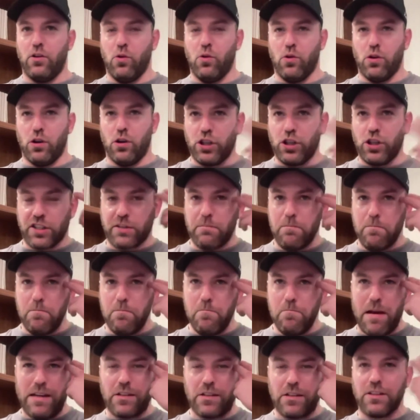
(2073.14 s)
or just
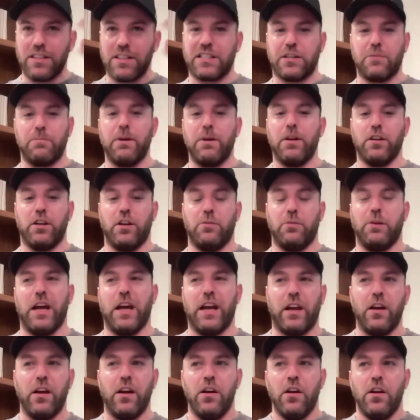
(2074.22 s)
mental disability to be
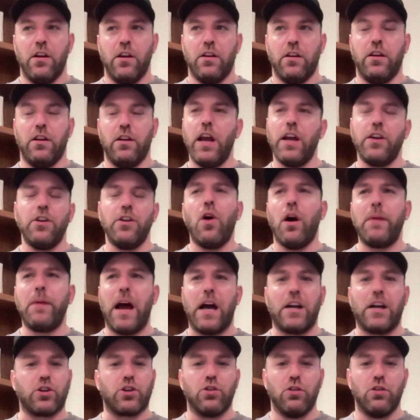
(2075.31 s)
like, yeah, no, I'm
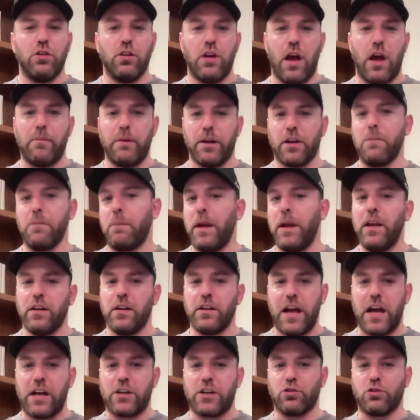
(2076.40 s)
natural. I'm going to compete in
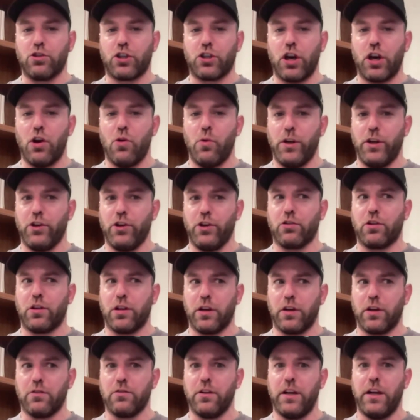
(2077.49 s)
a natural show when you're
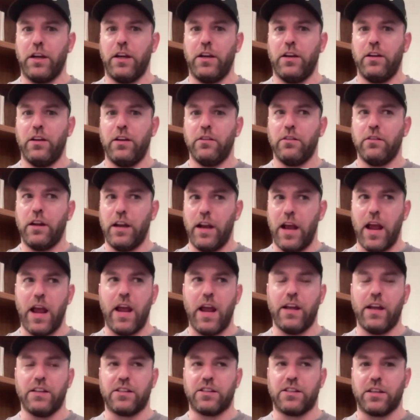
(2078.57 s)
clearly
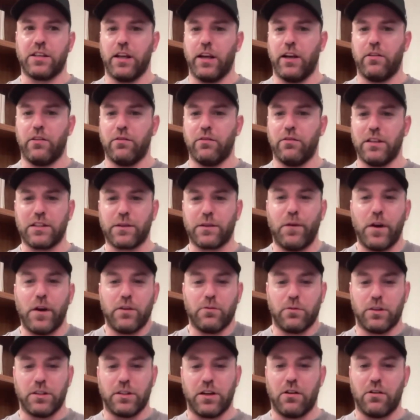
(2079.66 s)
enhanced. Like, that's fucking
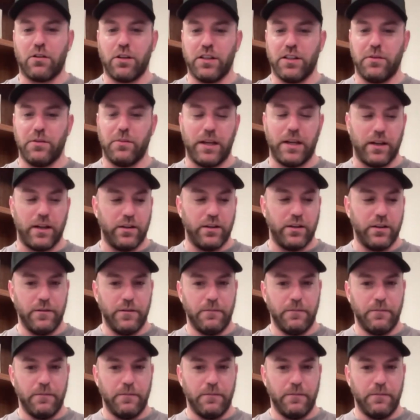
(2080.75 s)
retarded to me.